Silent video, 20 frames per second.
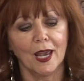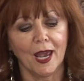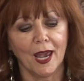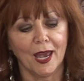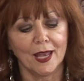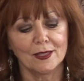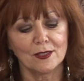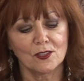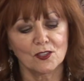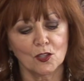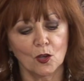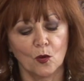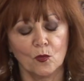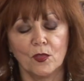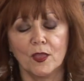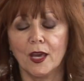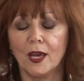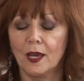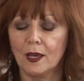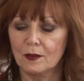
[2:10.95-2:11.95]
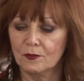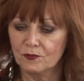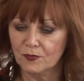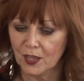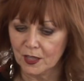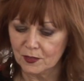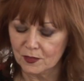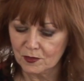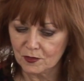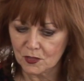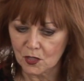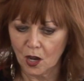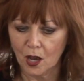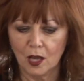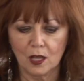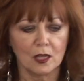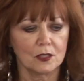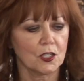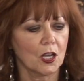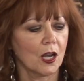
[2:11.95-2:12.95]
And so they
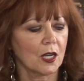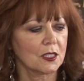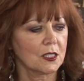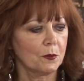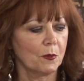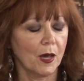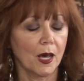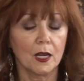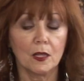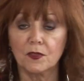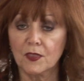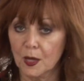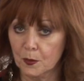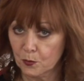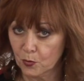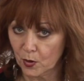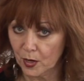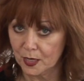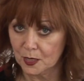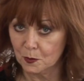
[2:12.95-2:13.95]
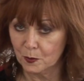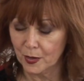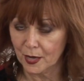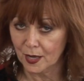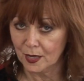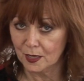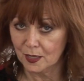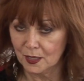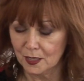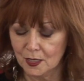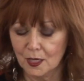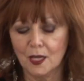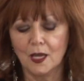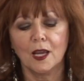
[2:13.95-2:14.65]
talked about it, they prayed about it,